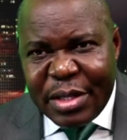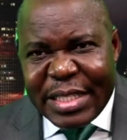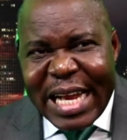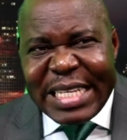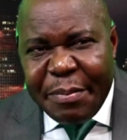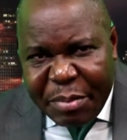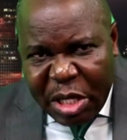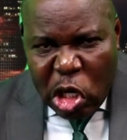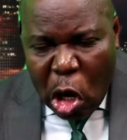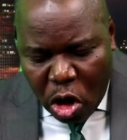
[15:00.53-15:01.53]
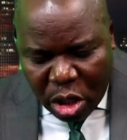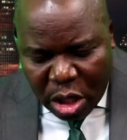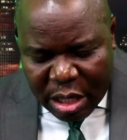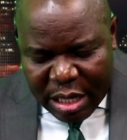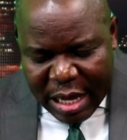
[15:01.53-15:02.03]
that they belong,
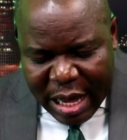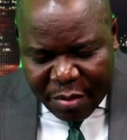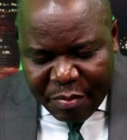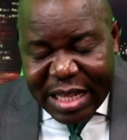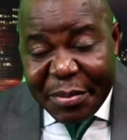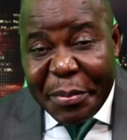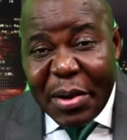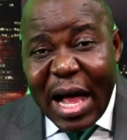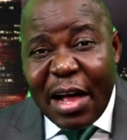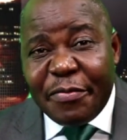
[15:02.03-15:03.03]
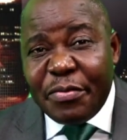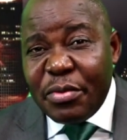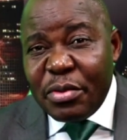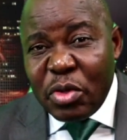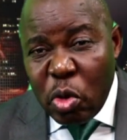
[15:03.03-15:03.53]
and make the people
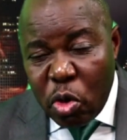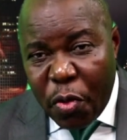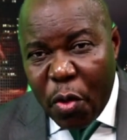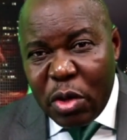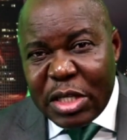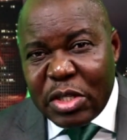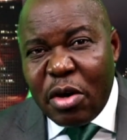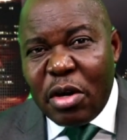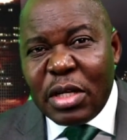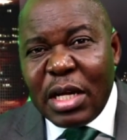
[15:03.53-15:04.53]
go through what is called